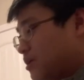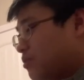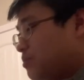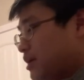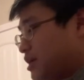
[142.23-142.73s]
oh
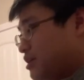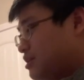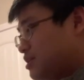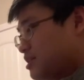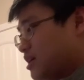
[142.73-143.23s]
my
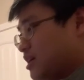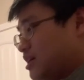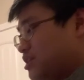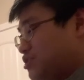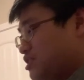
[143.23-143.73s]
goodness, he
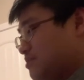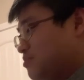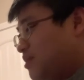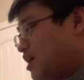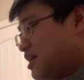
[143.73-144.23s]
is just
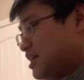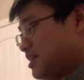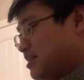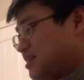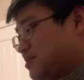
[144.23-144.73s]

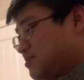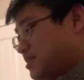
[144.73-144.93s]
mocking them.